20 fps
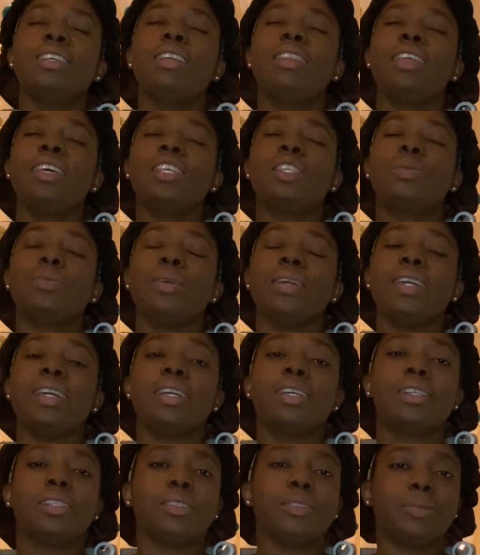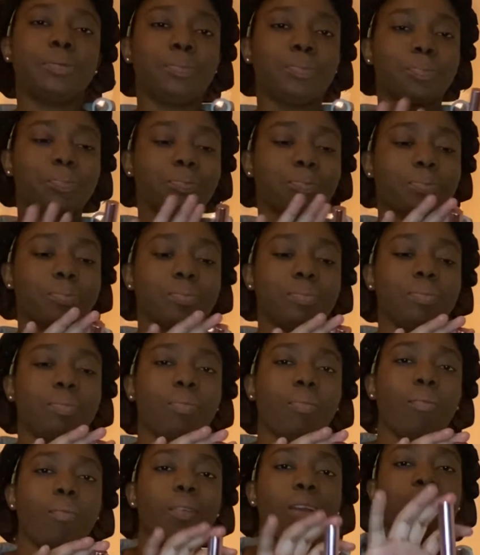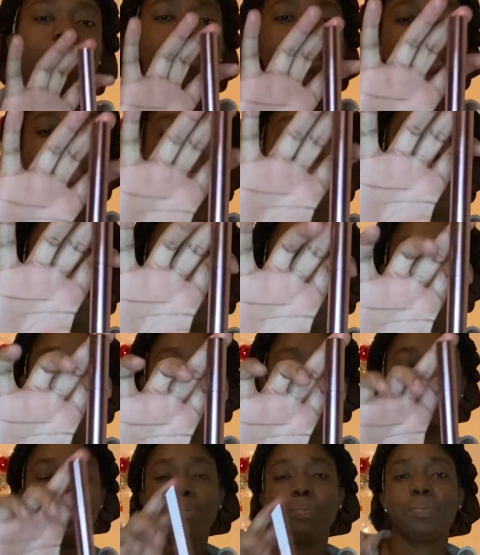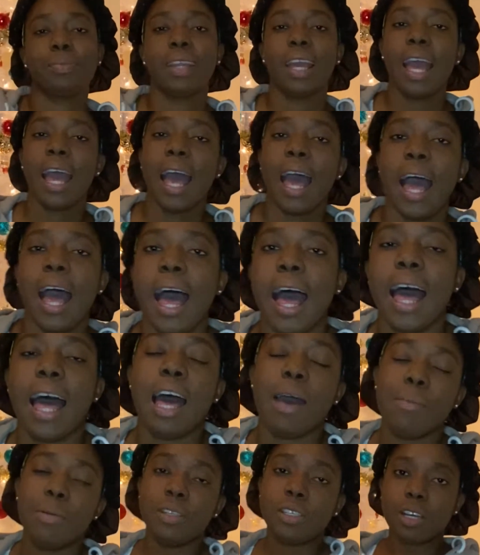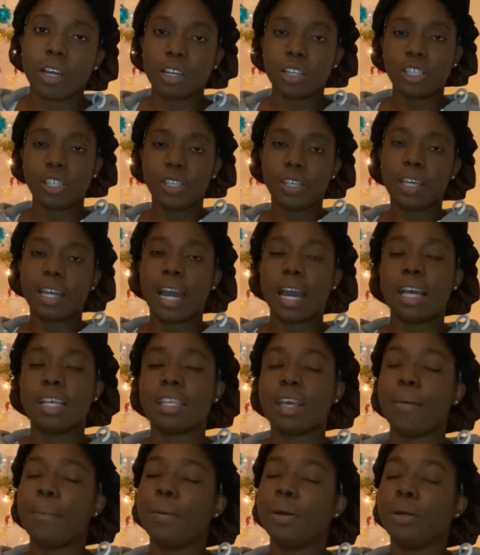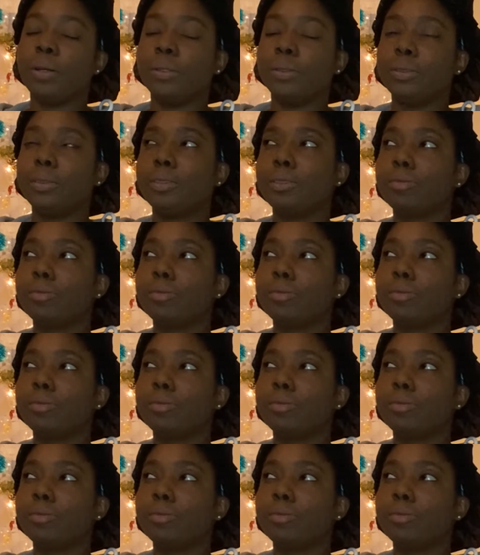this week, this is my eyeliner. I'll be talking to you guys about